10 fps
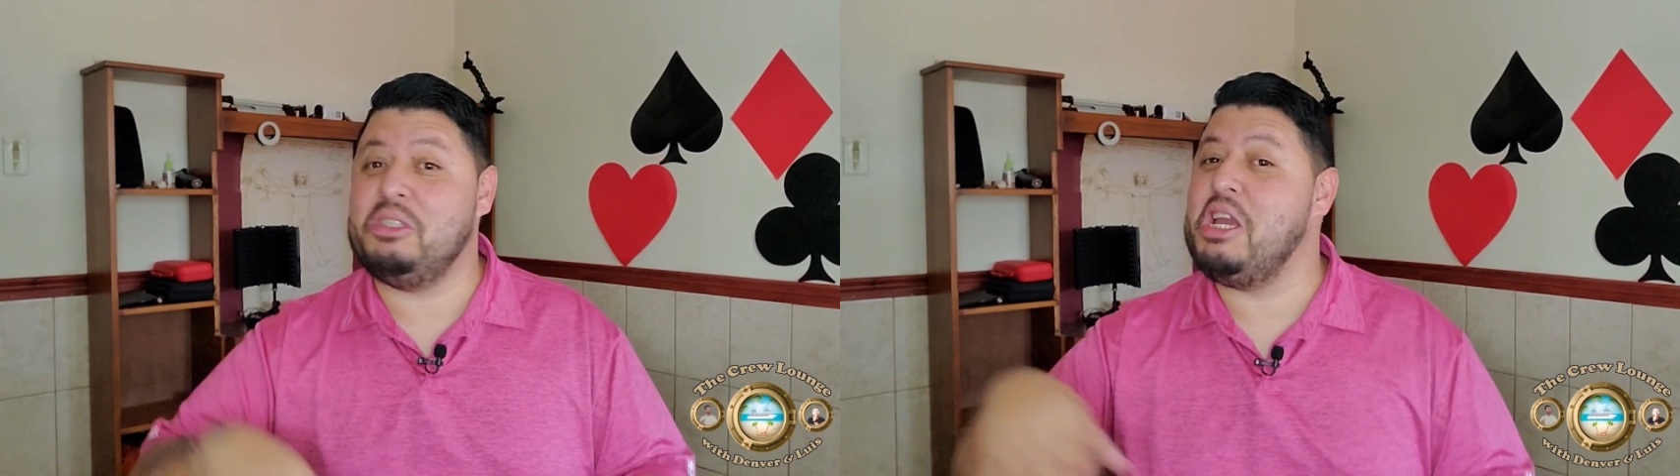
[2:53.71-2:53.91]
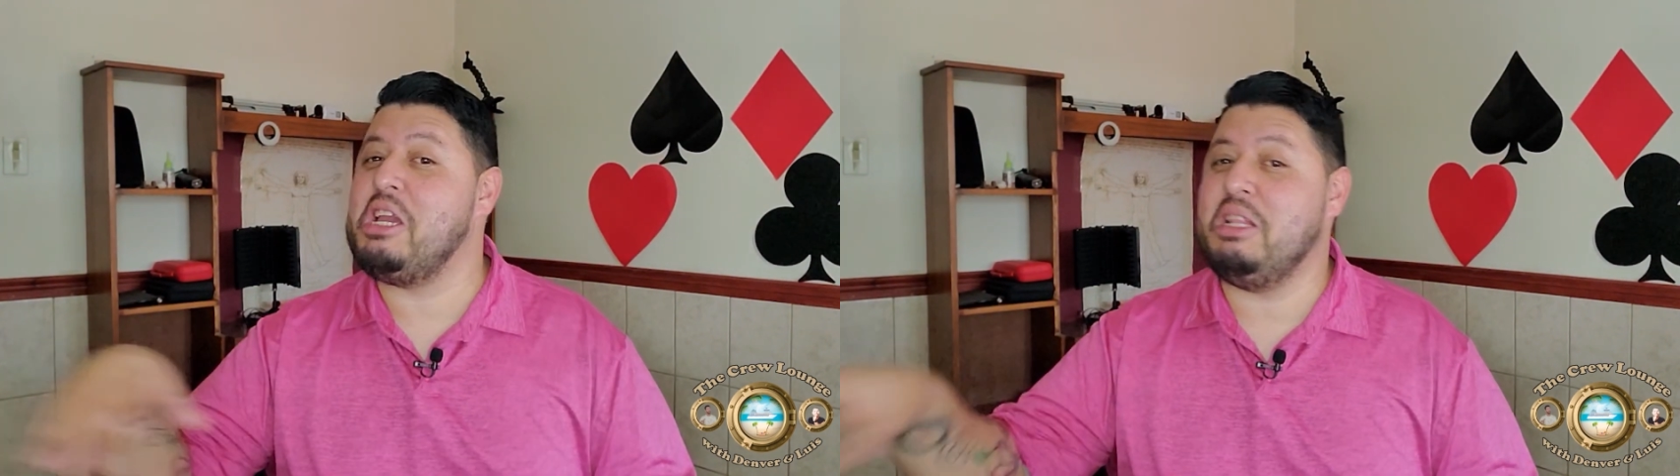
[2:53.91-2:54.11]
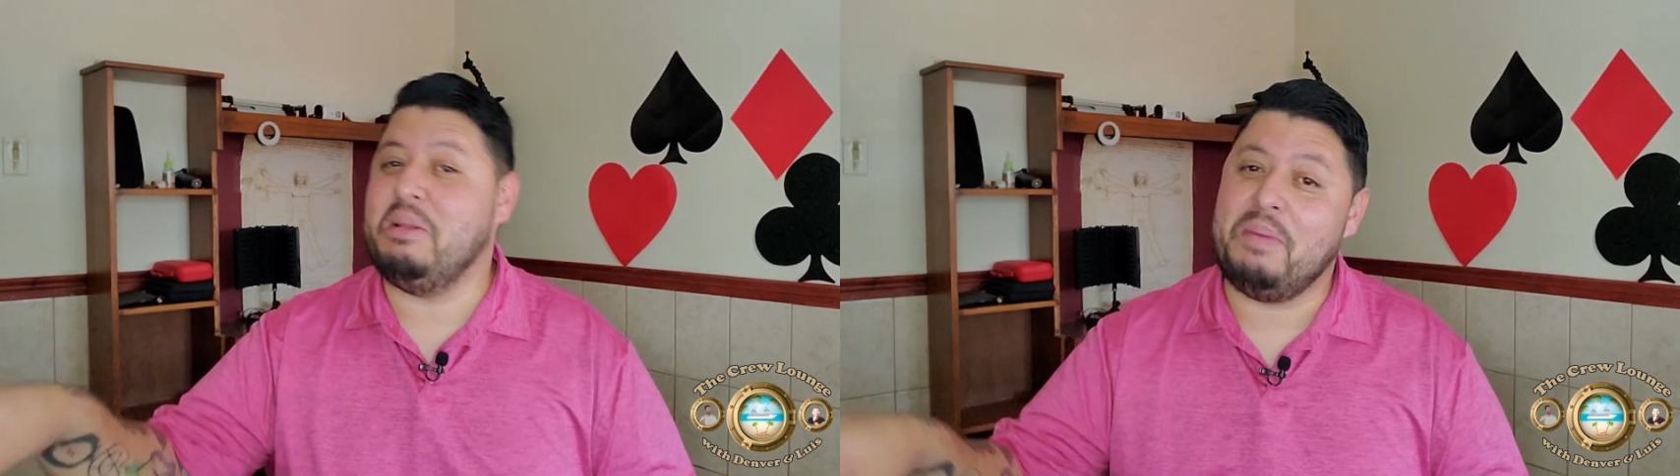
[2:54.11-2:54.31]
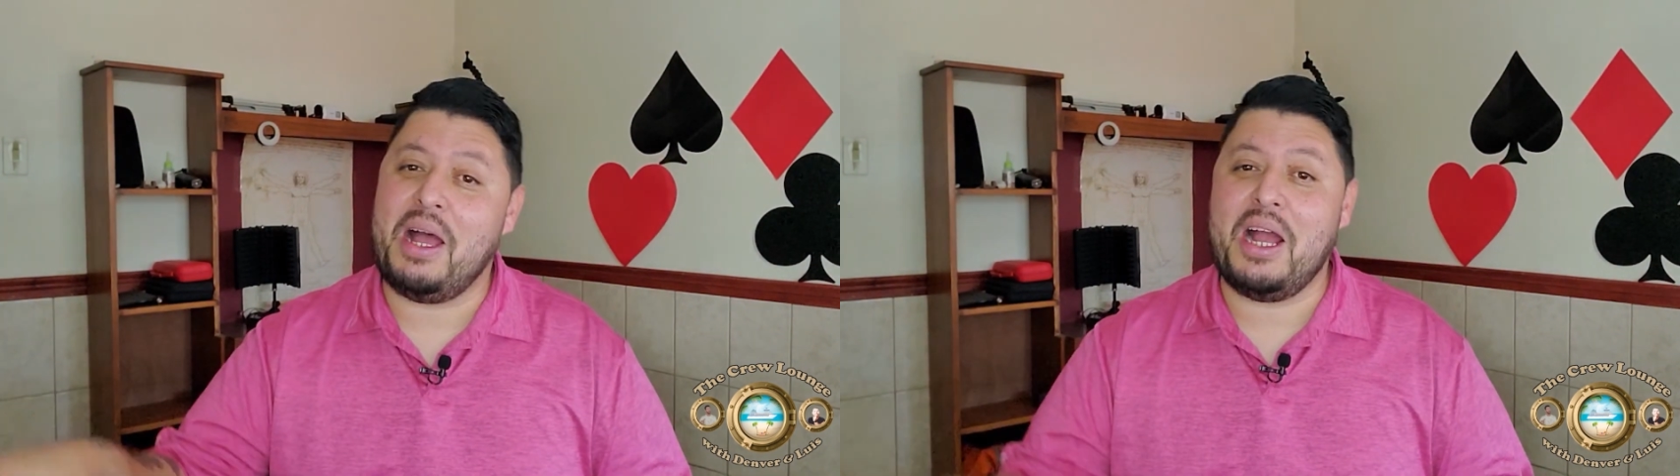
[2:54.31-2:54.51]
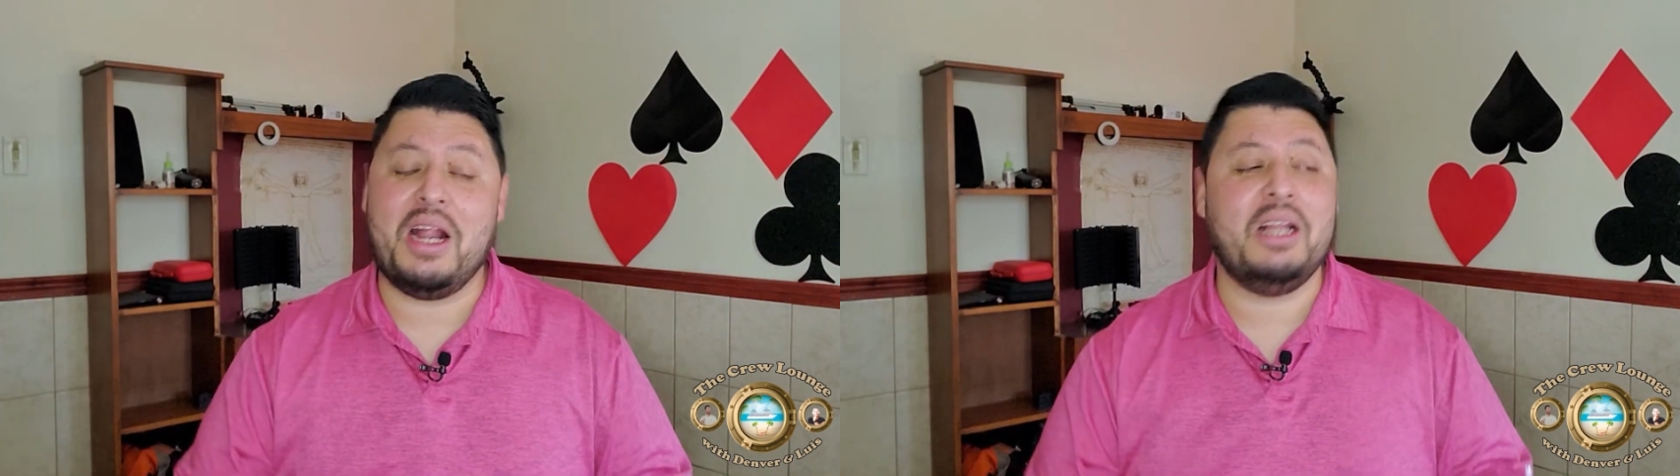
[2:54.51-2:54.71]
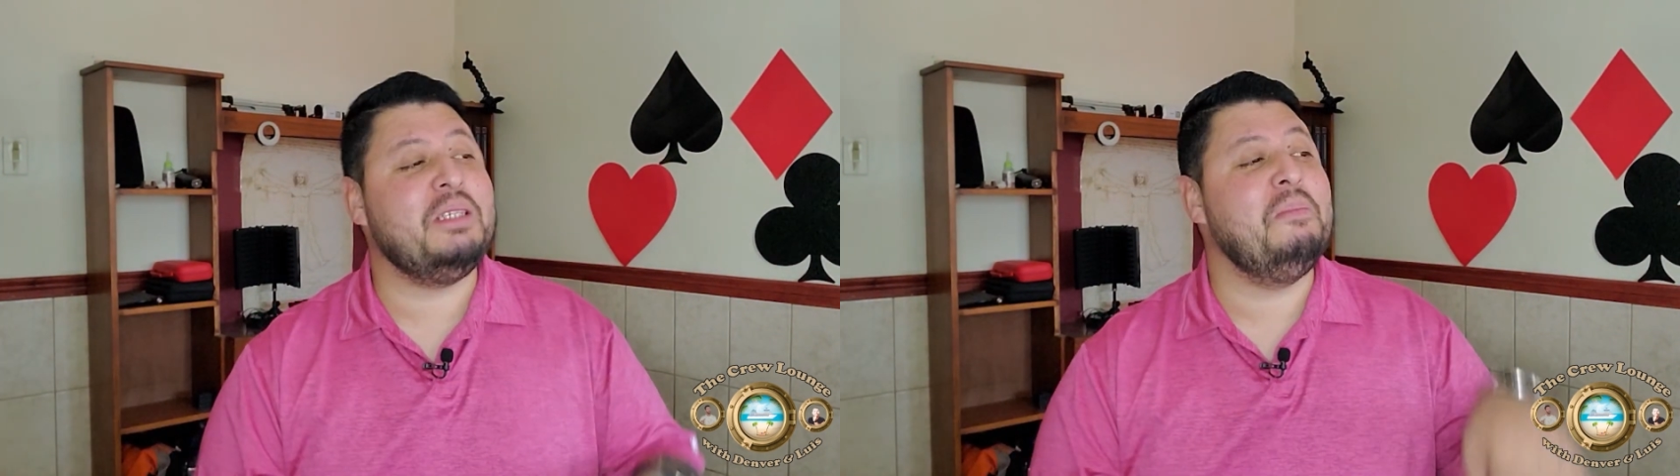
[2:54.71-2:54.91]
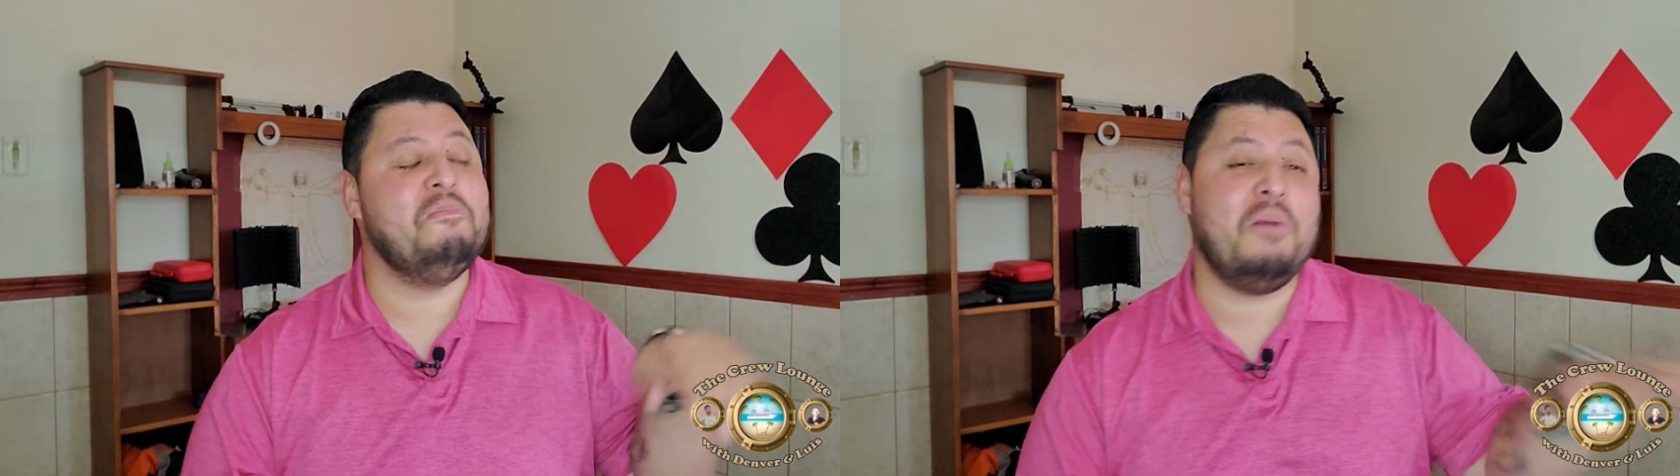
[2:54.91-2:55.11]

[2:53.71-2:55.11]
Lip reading: checking the bars,